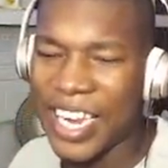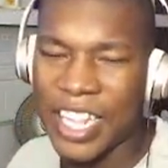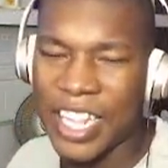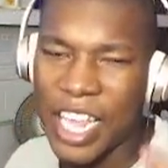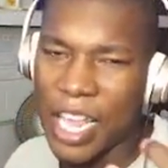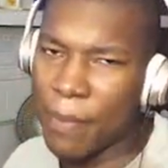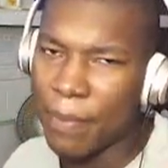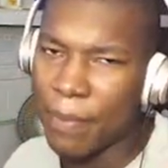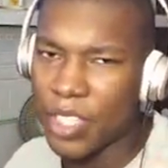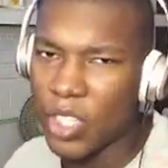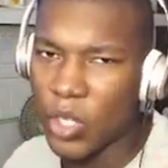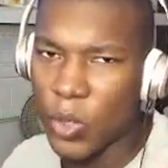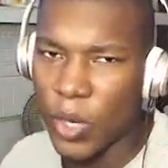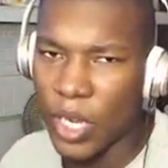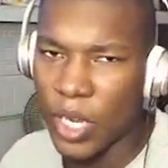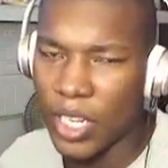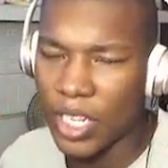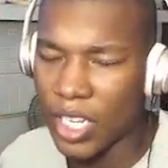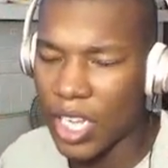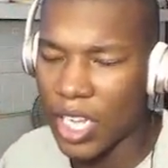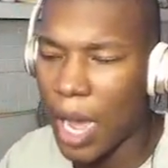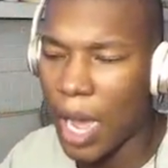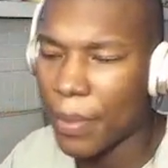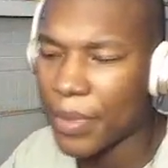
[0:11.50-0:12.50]
end and in between well,
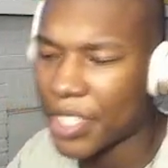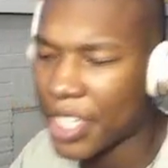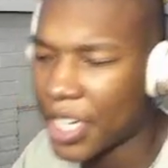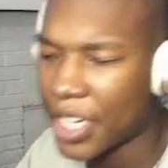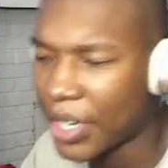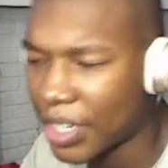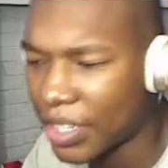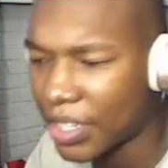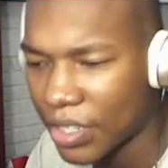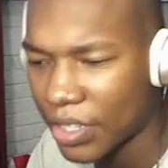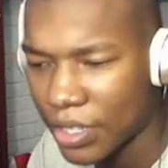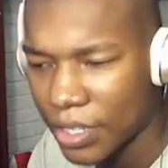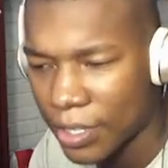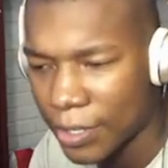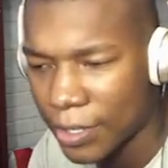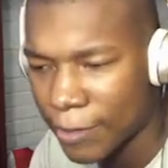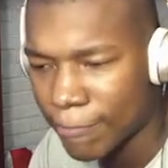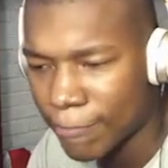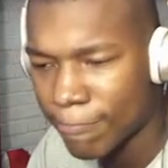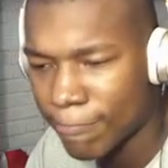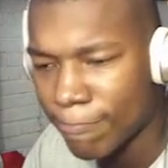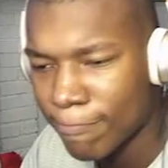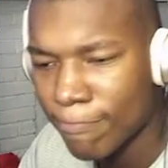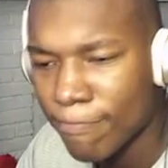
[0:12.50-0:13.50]
the so commentary. Another list of
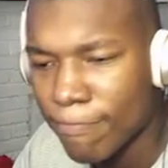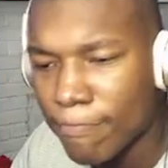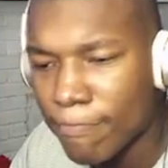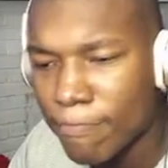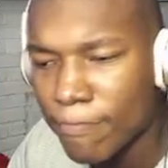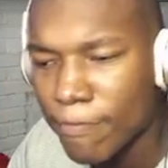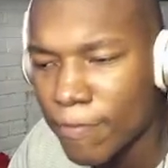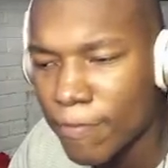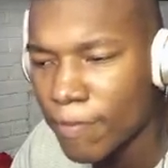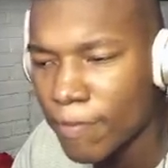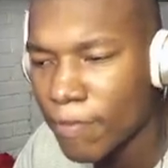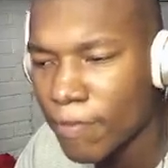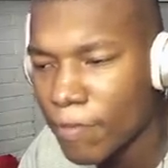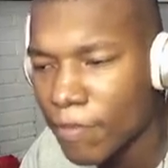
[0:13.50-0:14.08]
things the game